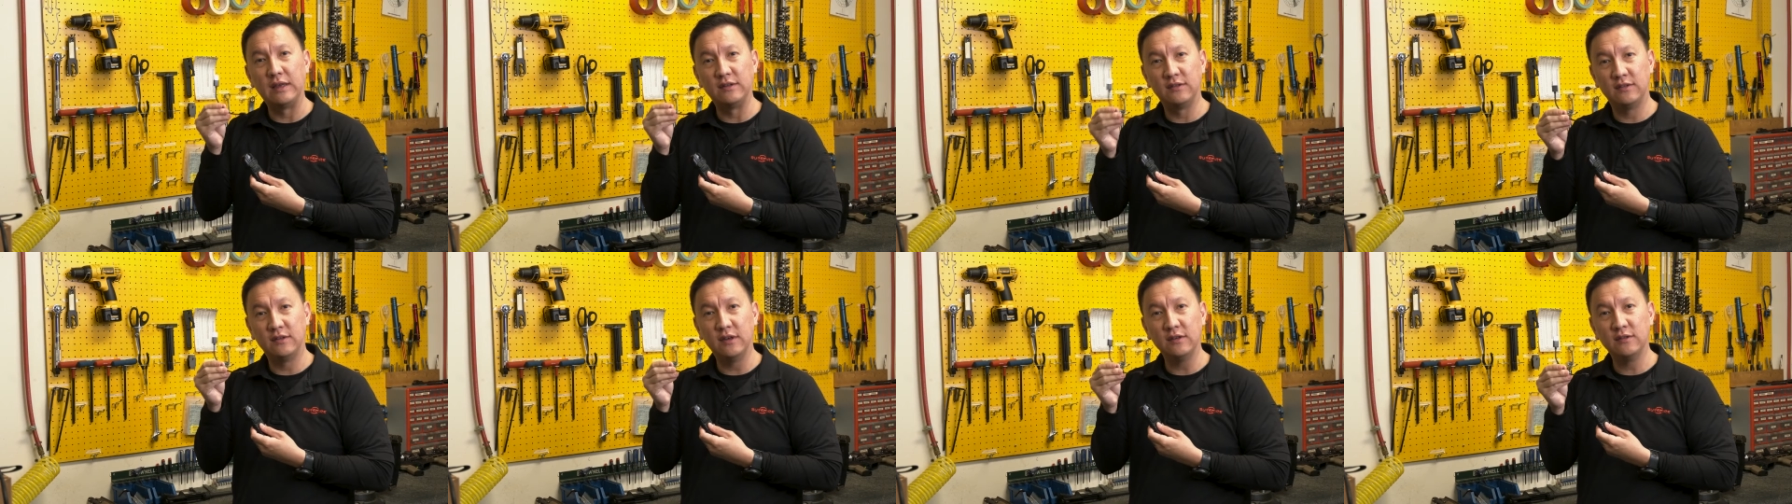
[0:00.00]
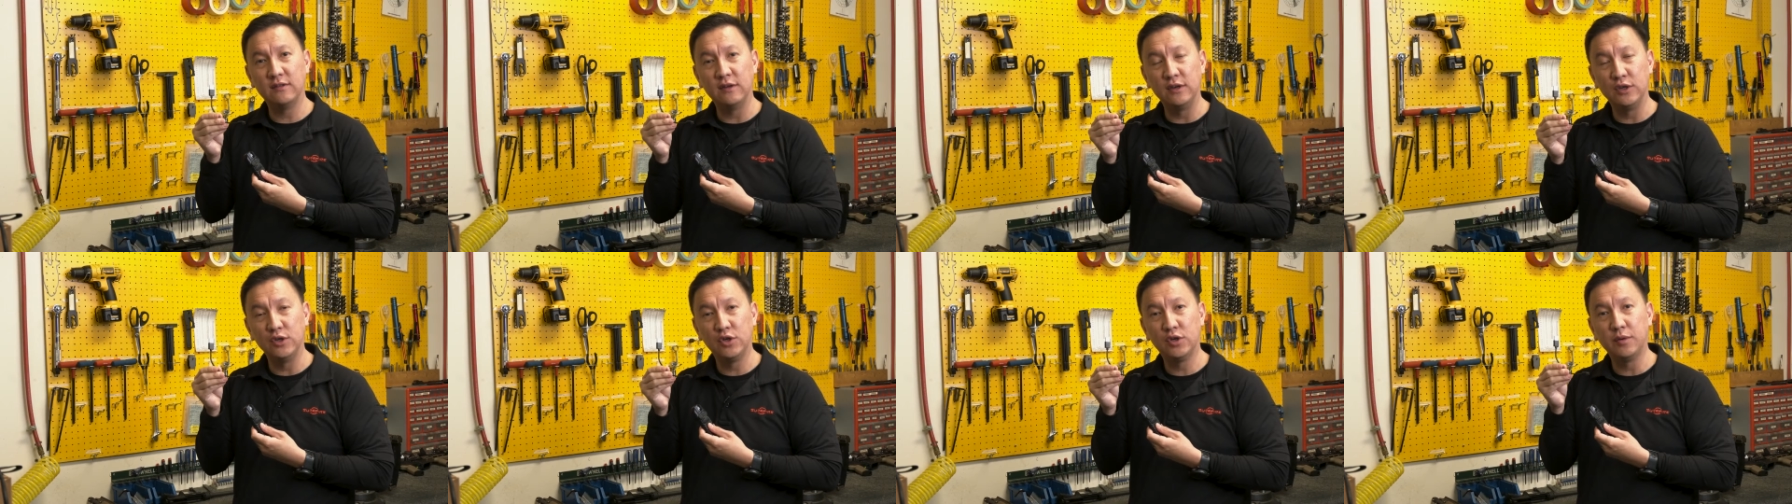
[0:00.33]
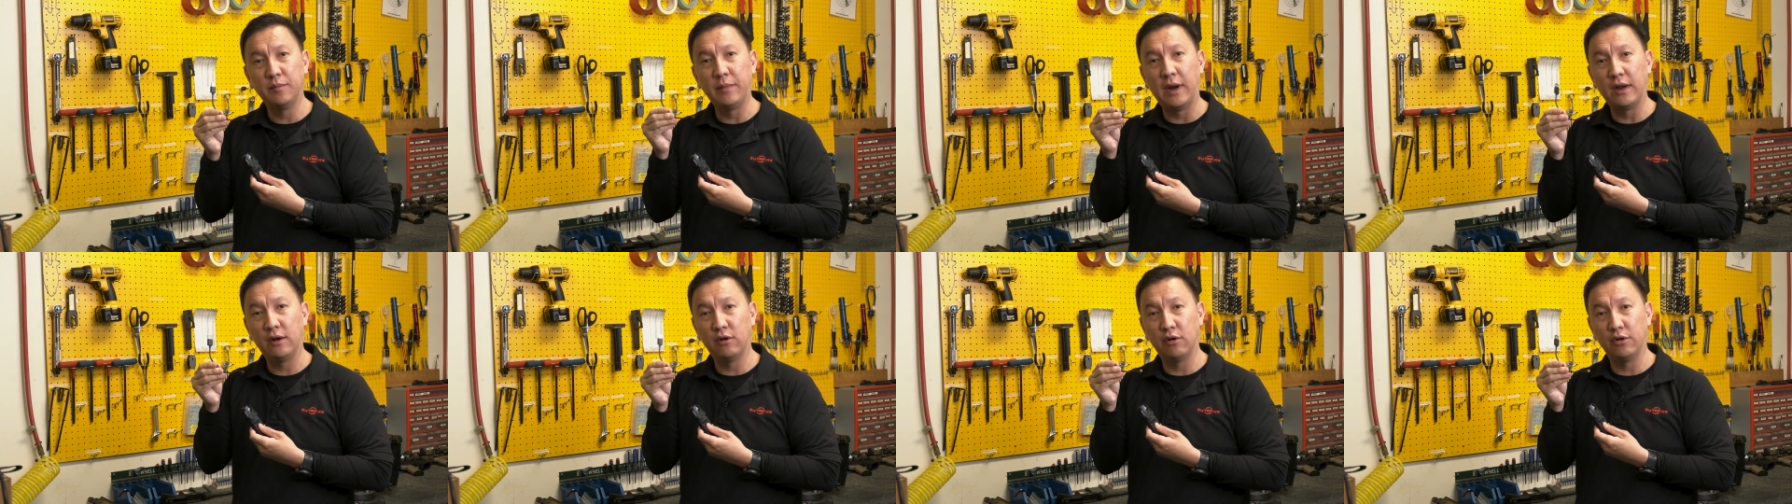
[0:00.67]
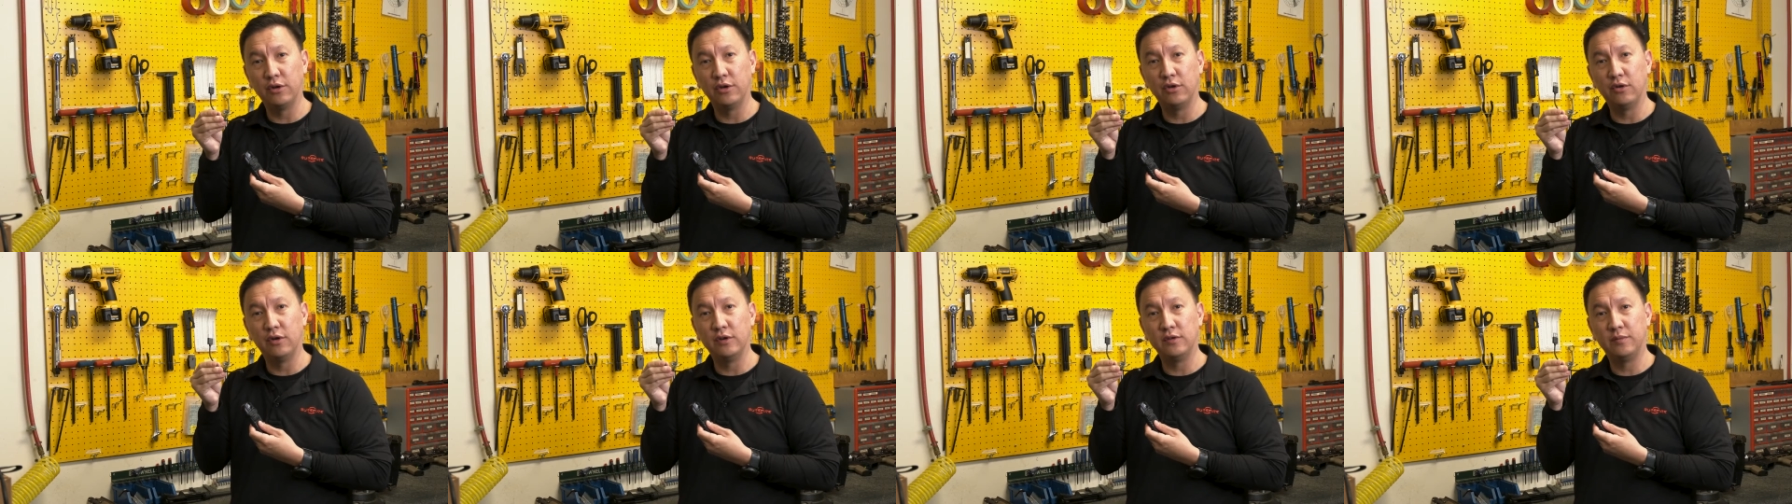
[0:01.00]
a 6 inch micro
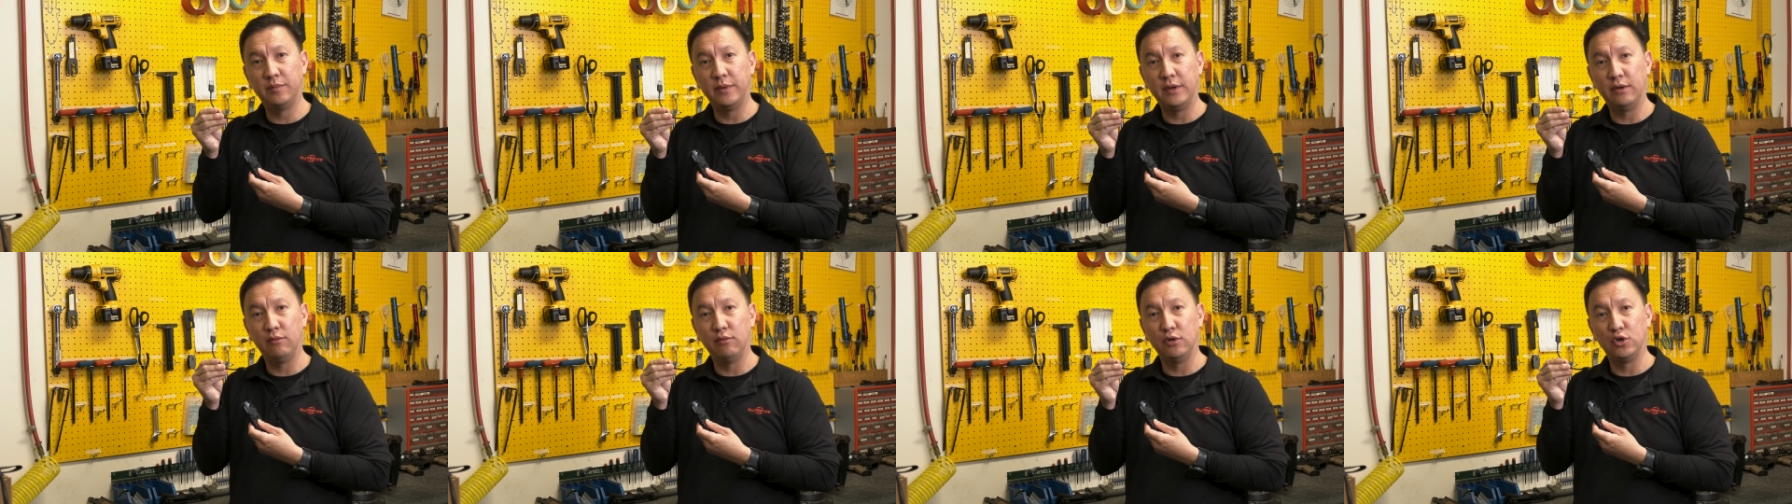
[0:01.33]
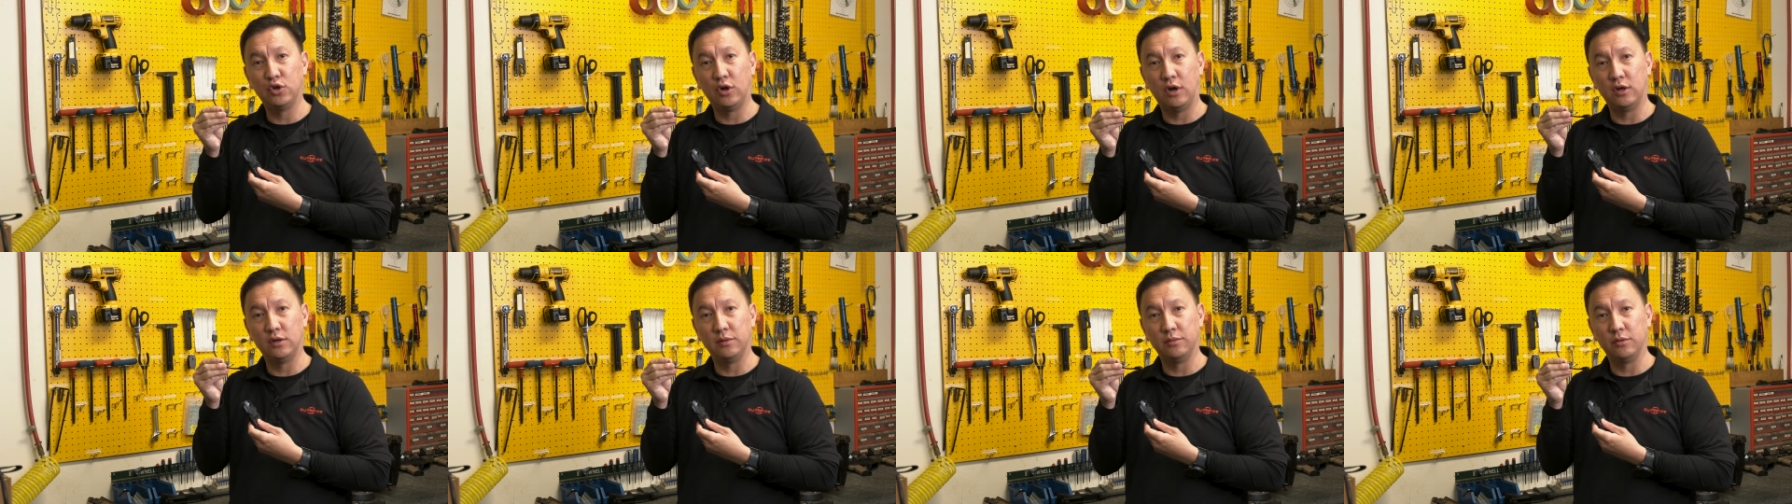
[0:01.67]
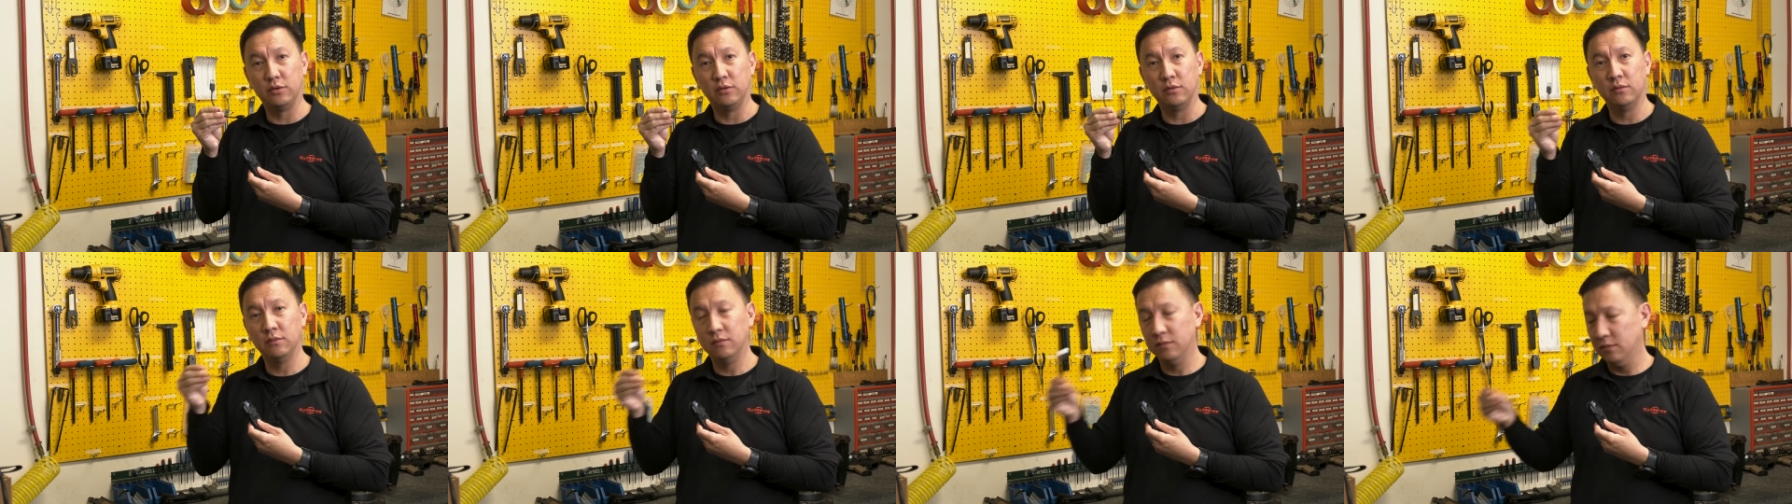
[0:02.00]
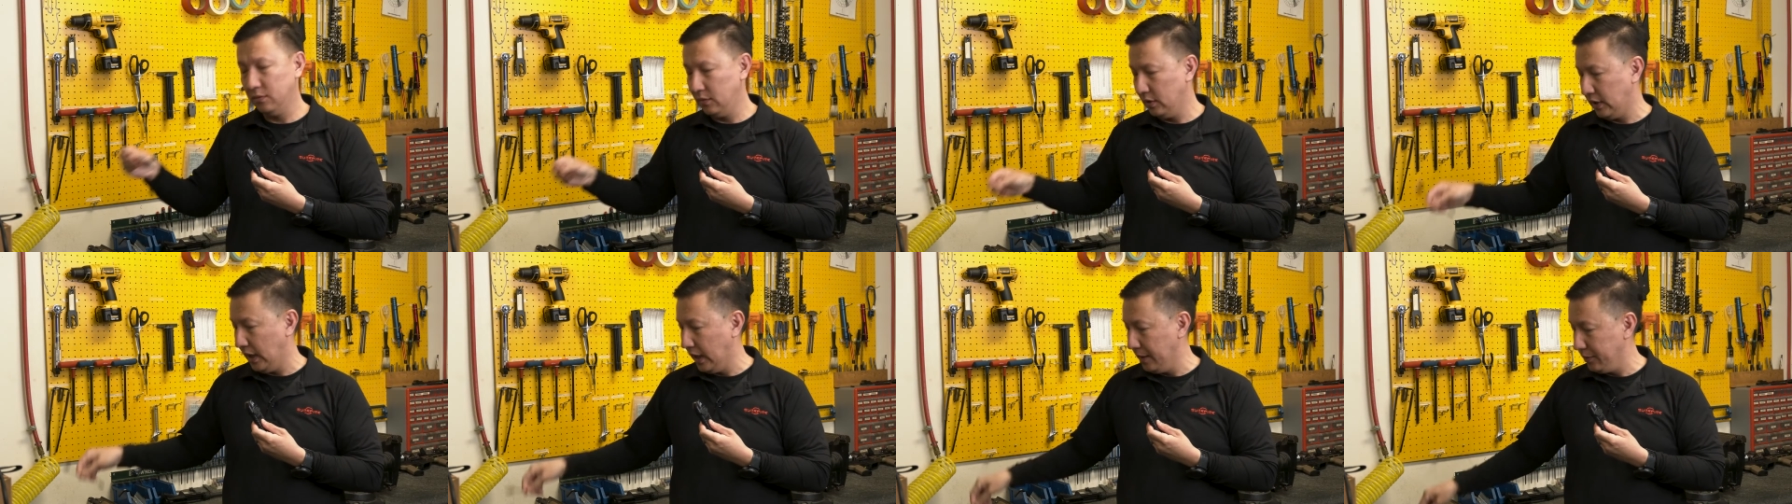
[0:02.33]
USB rechargeable
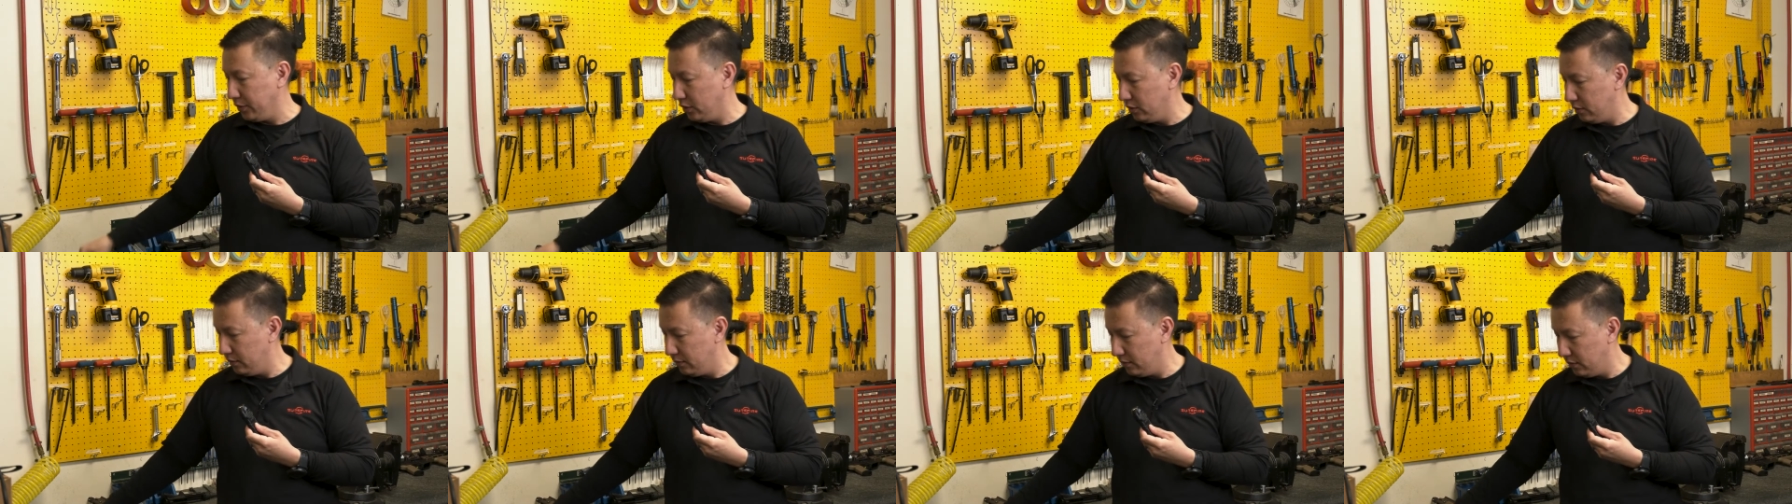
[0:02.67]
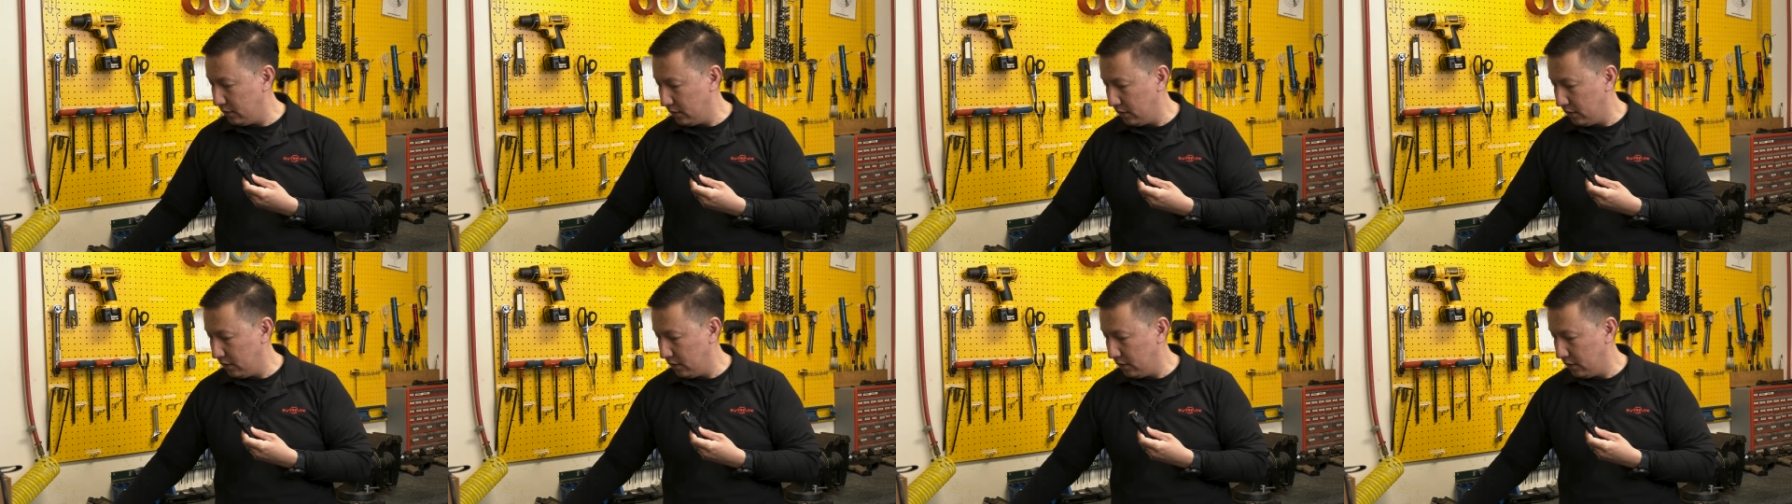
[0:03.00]
cable